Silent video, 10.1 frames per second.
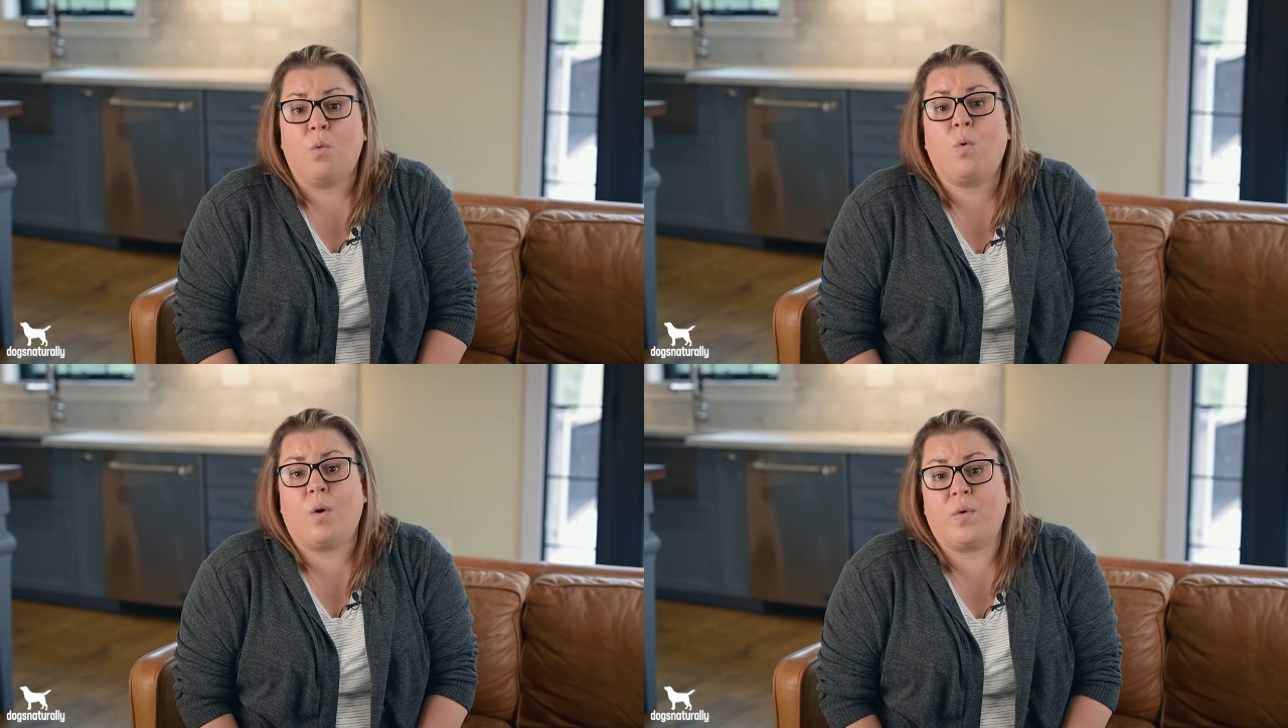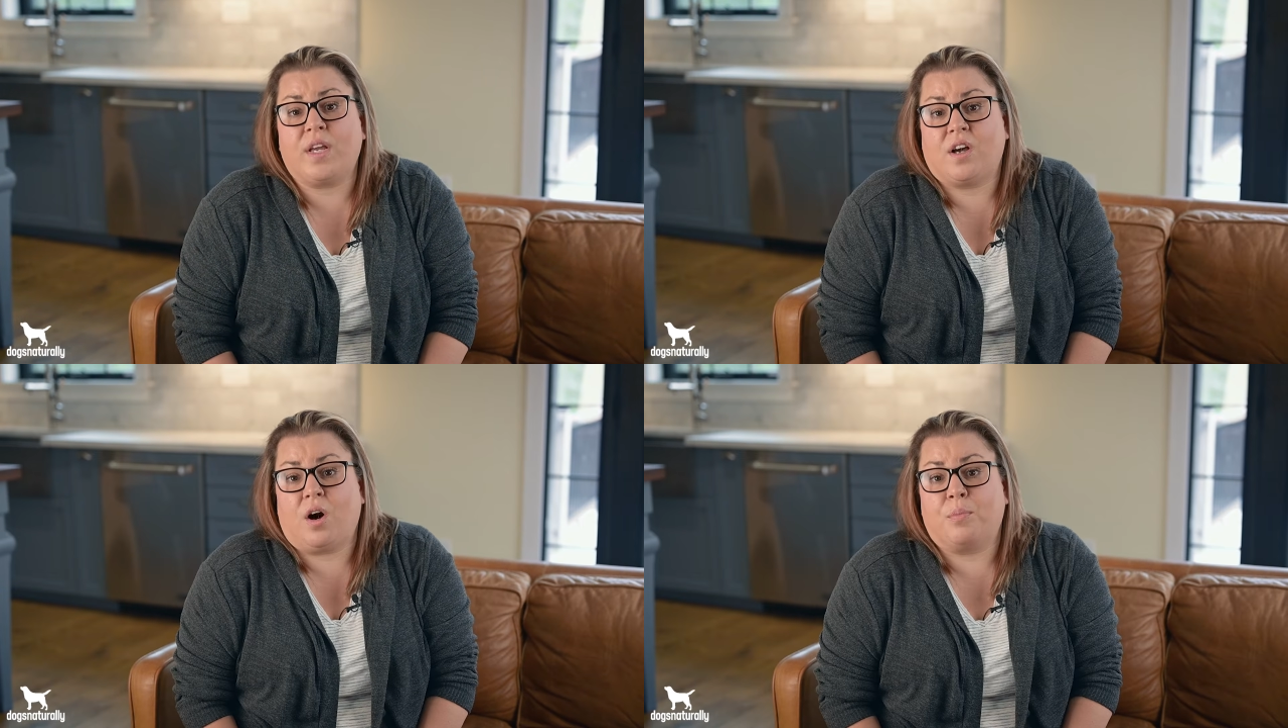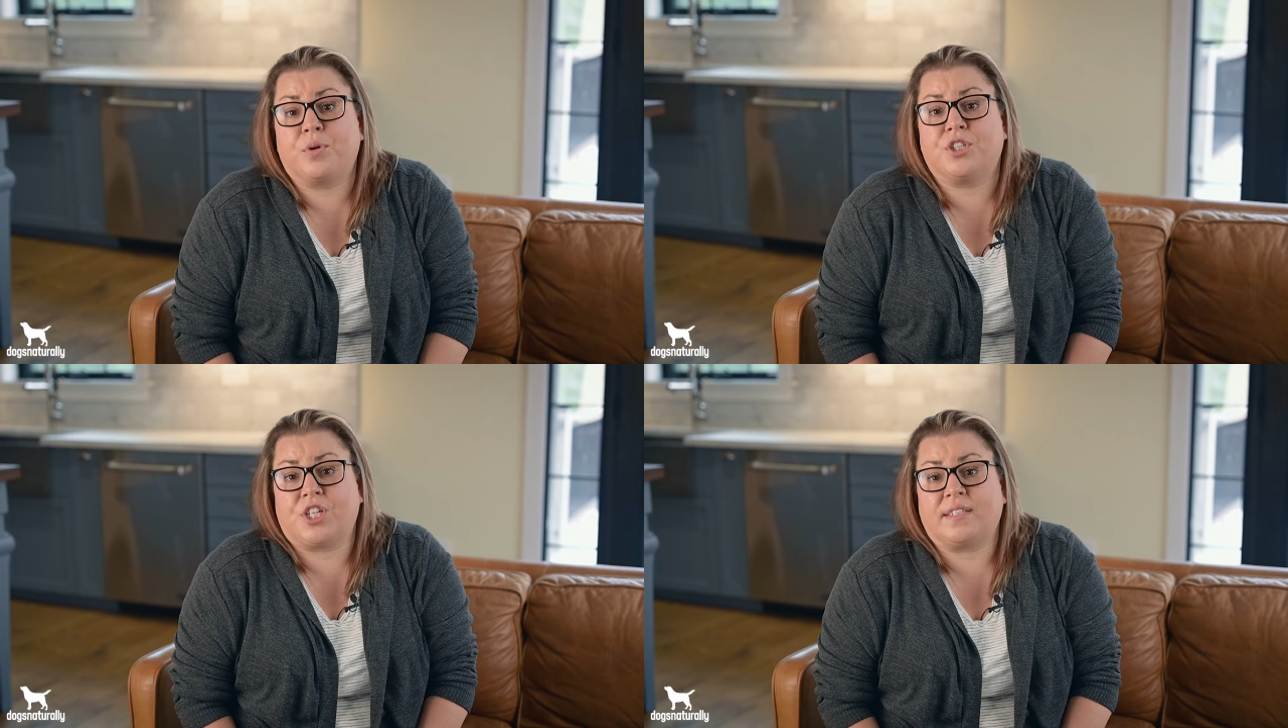what we call
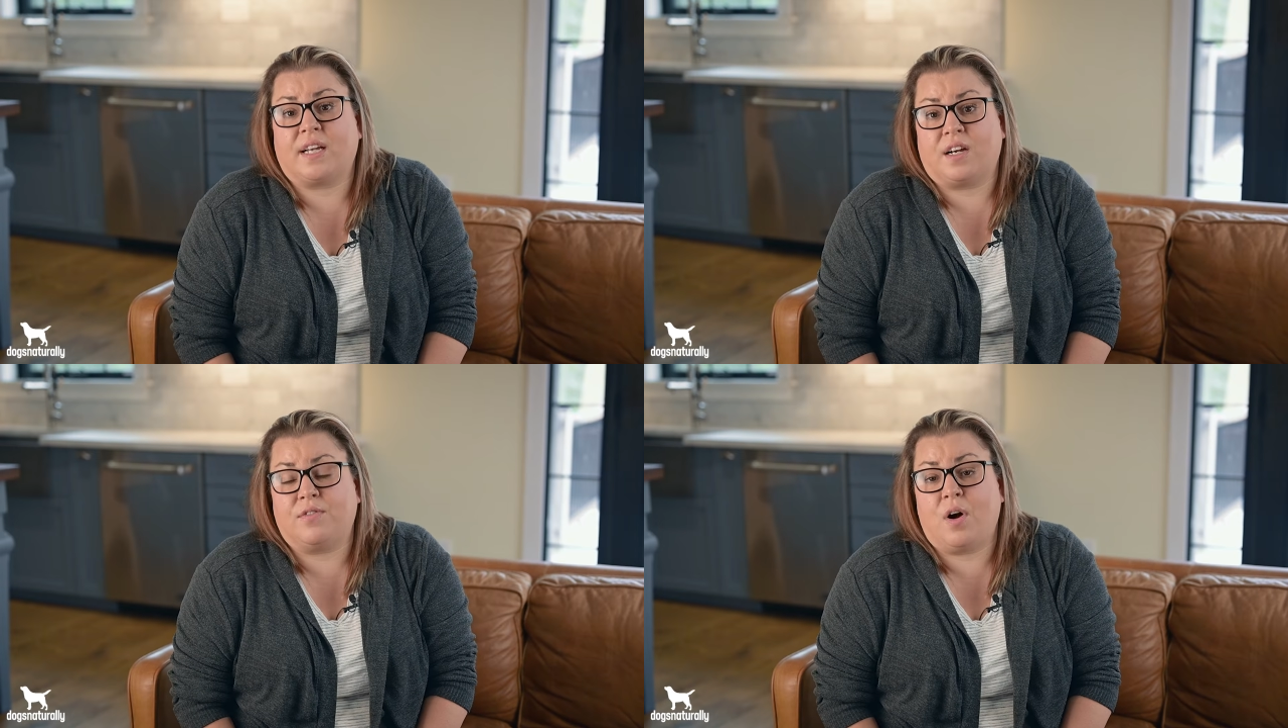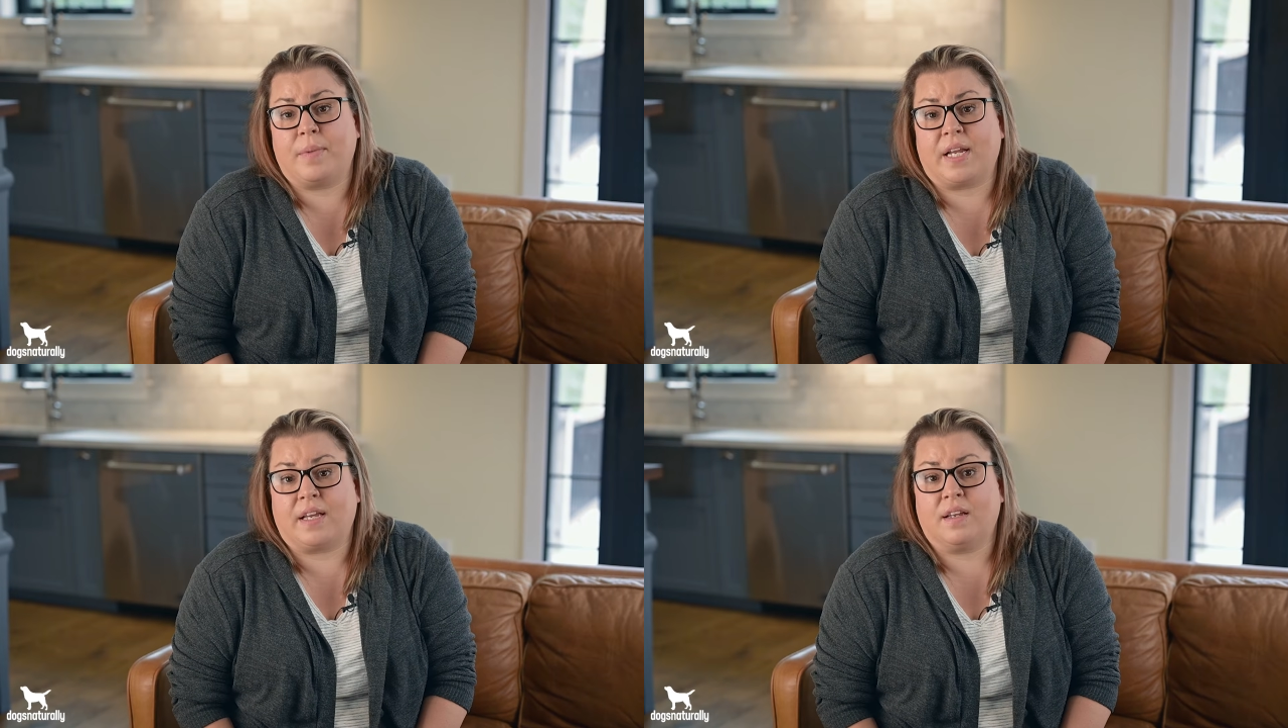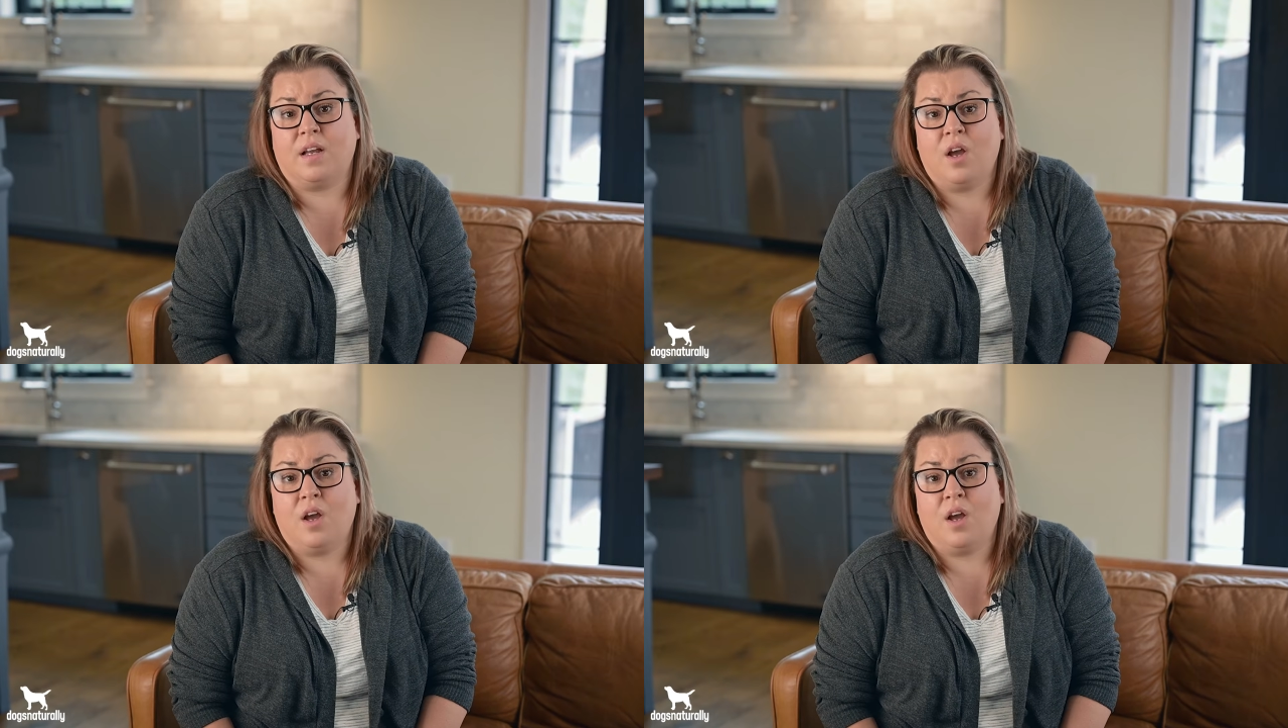projectile vomiting,